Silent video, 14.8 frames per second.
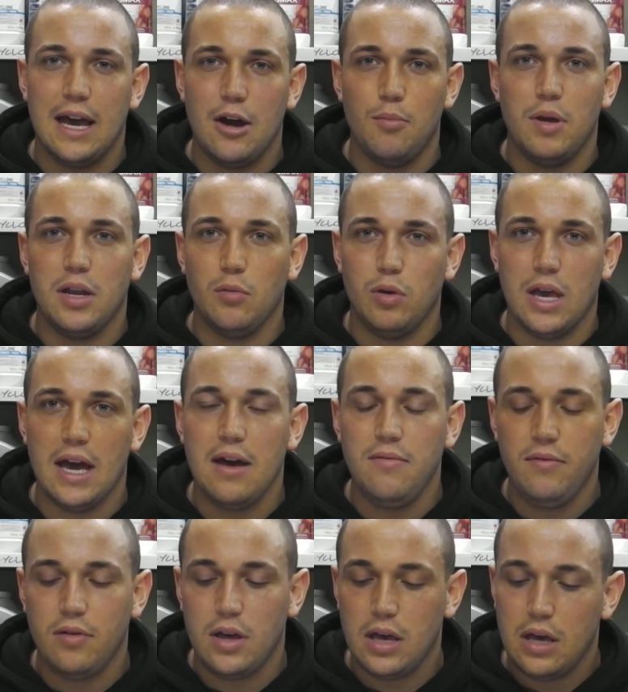how many we
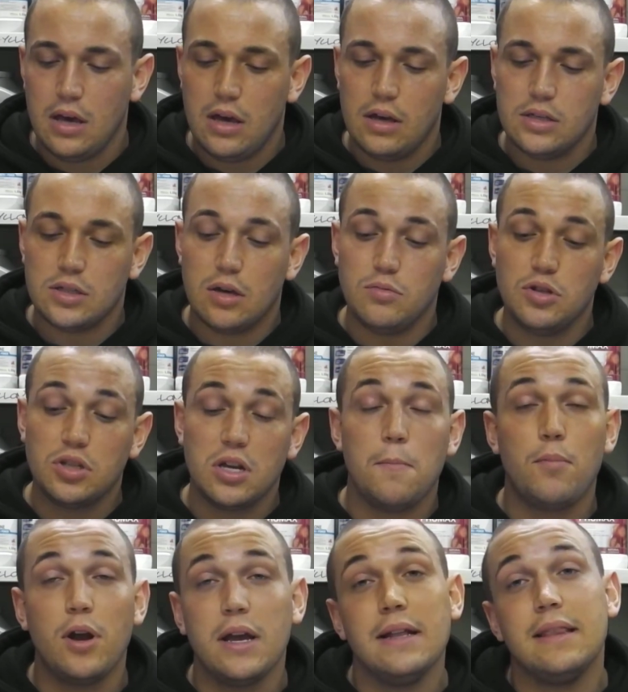have. So I'm just going
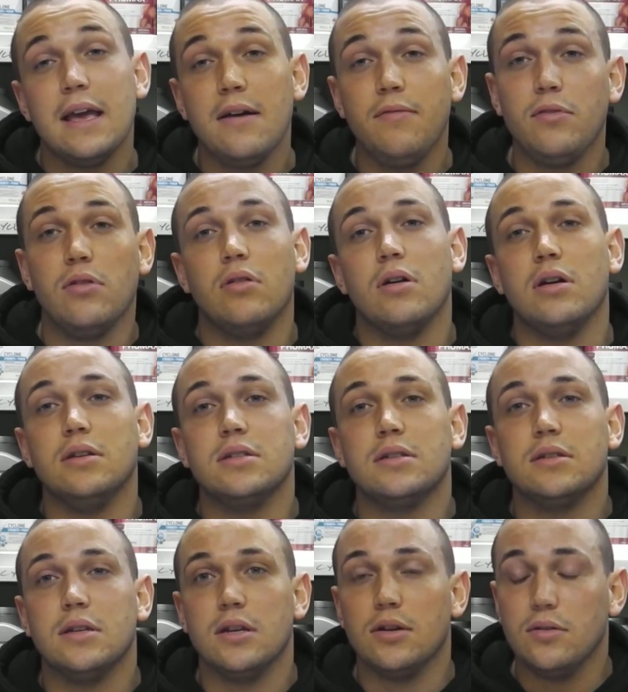to break it down for you
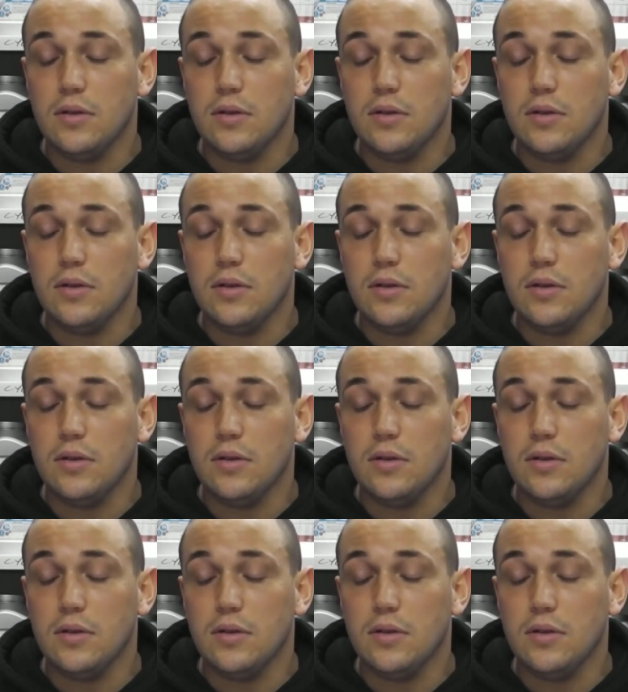guys.